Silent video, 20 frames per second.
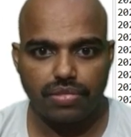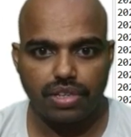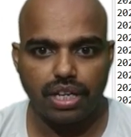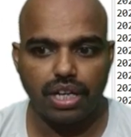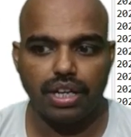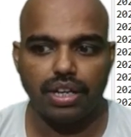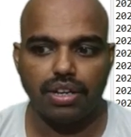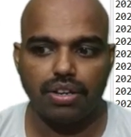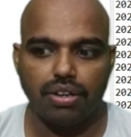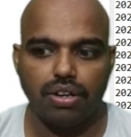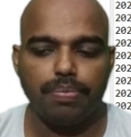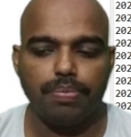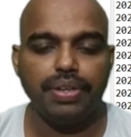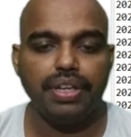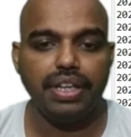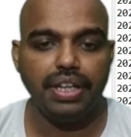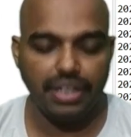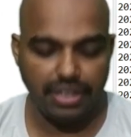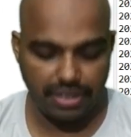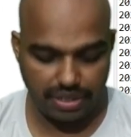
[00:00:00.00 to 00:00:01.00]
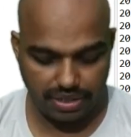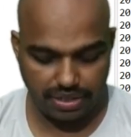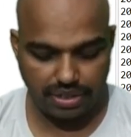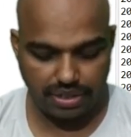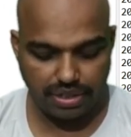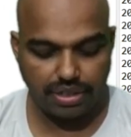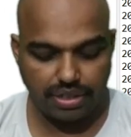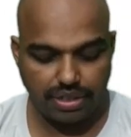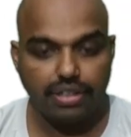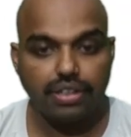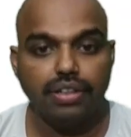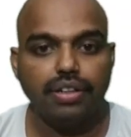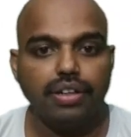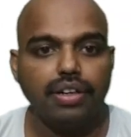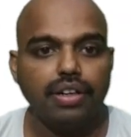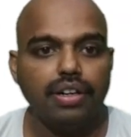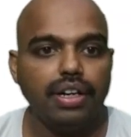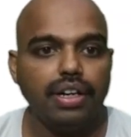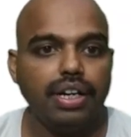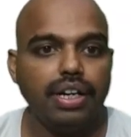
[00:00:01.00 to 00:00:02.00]
copy it
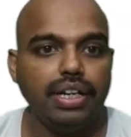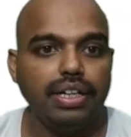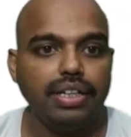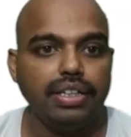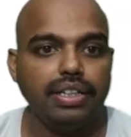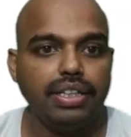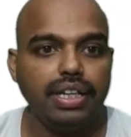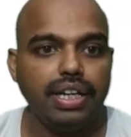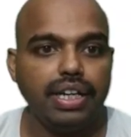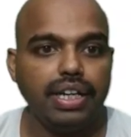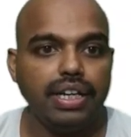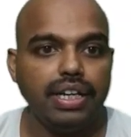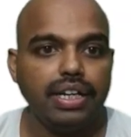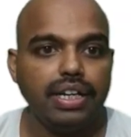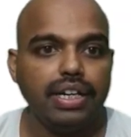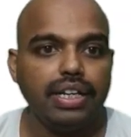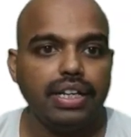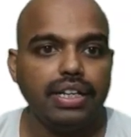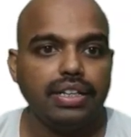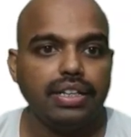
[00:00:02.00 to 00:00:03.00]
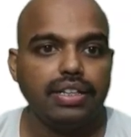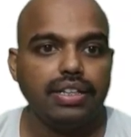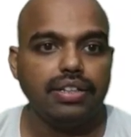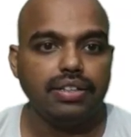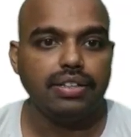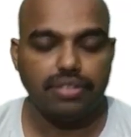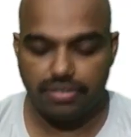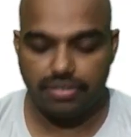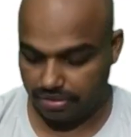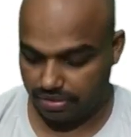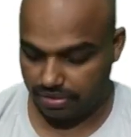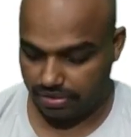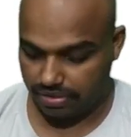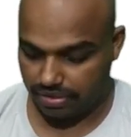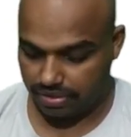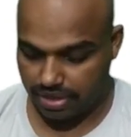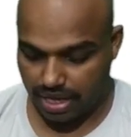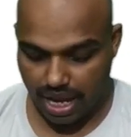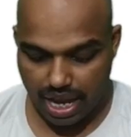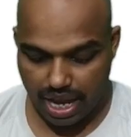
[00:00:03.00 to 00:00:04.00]
and then
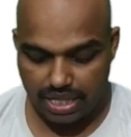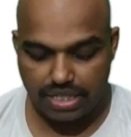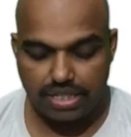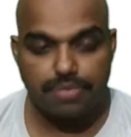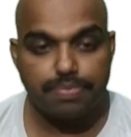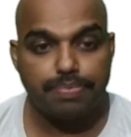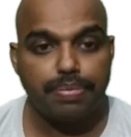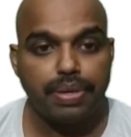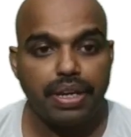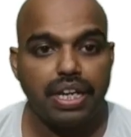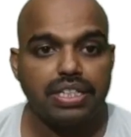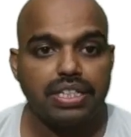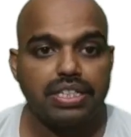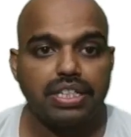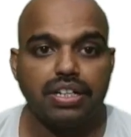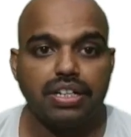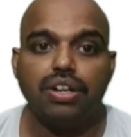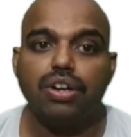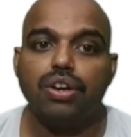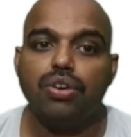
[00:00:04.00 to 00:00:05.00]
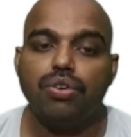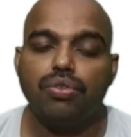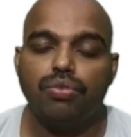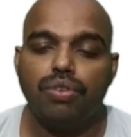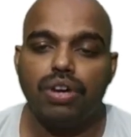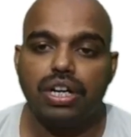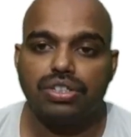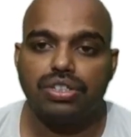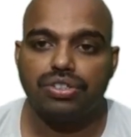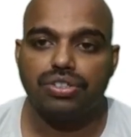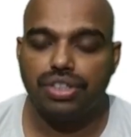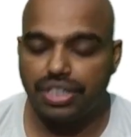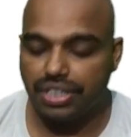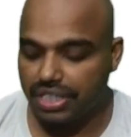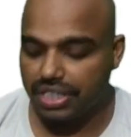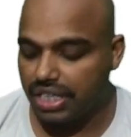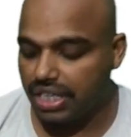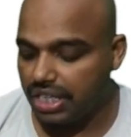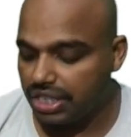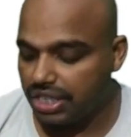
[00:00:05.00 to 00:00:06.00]
slash paste it. What should
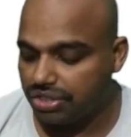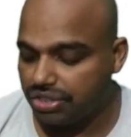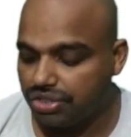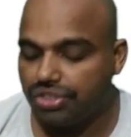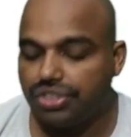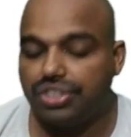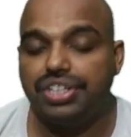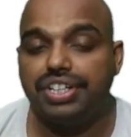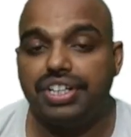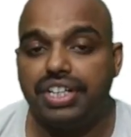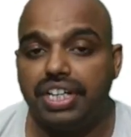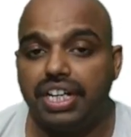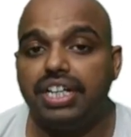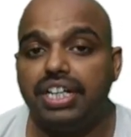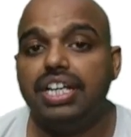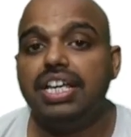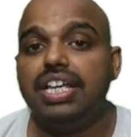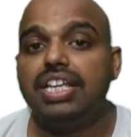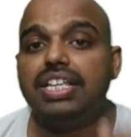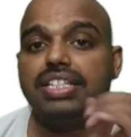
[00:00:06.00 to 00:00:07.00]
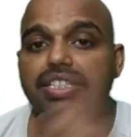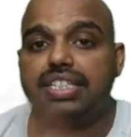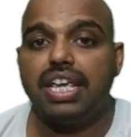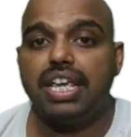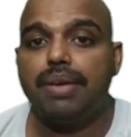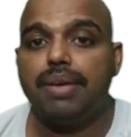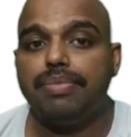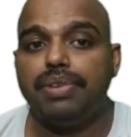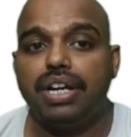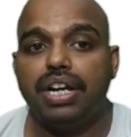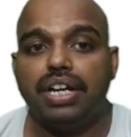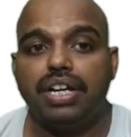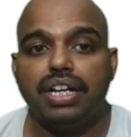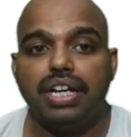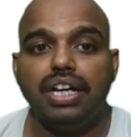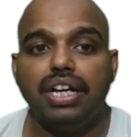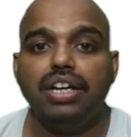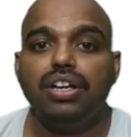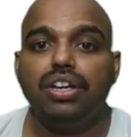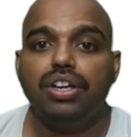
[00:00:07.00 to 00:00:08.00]
return? It should return same
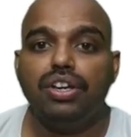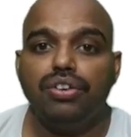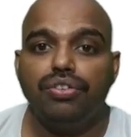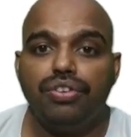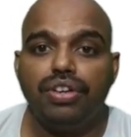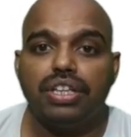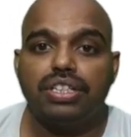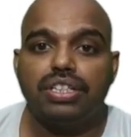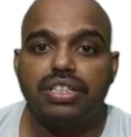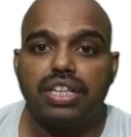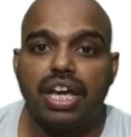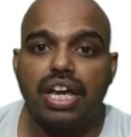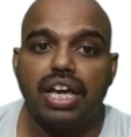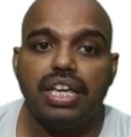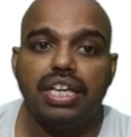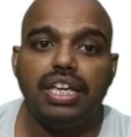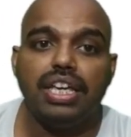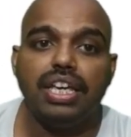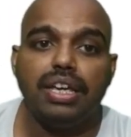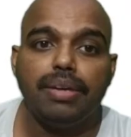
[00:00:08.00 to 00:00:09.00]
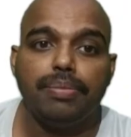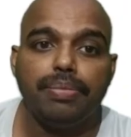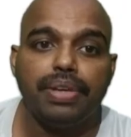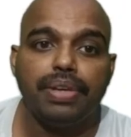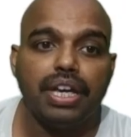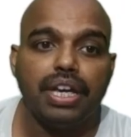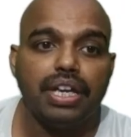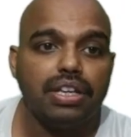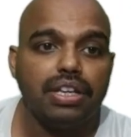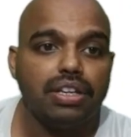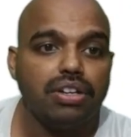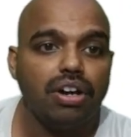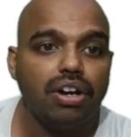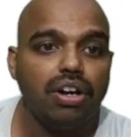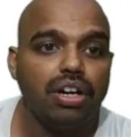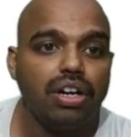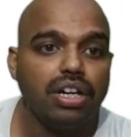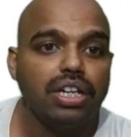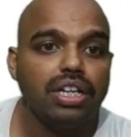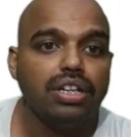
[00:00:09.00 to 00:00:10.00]
data which I API called.
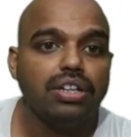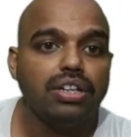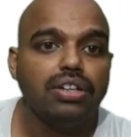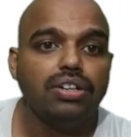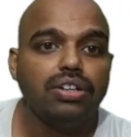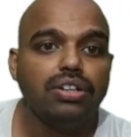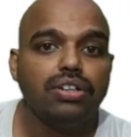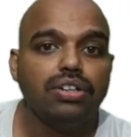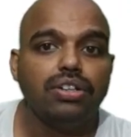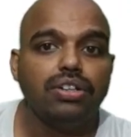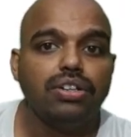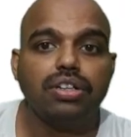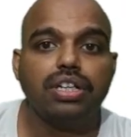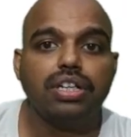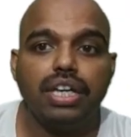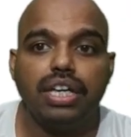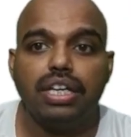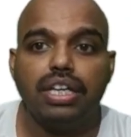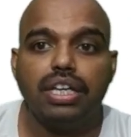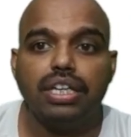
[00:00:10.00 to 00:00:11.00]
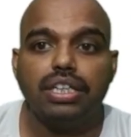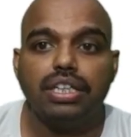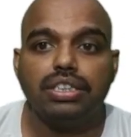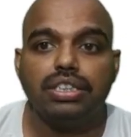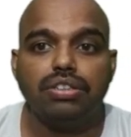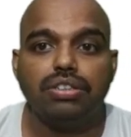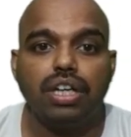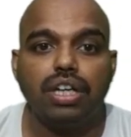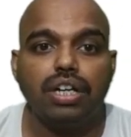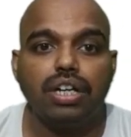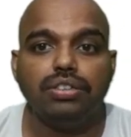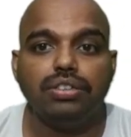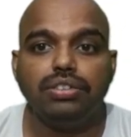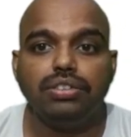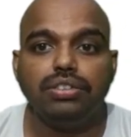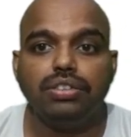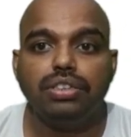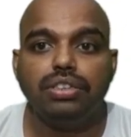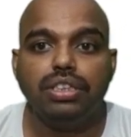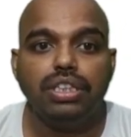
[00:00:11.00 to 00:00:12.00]
Okay. So now
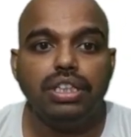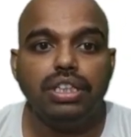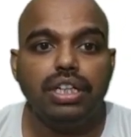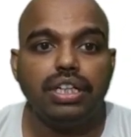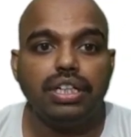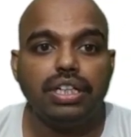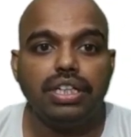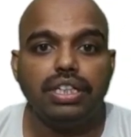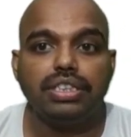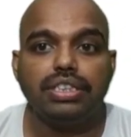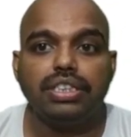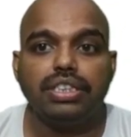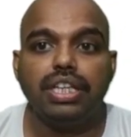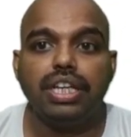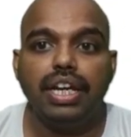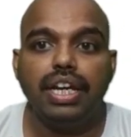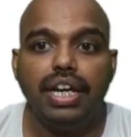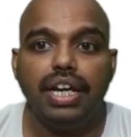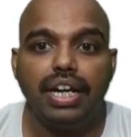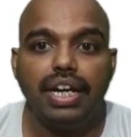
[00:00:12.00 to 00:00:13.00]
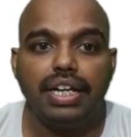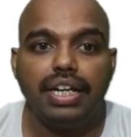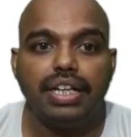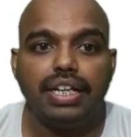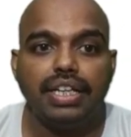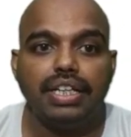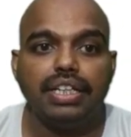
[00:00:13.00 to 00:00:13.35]
it is hitting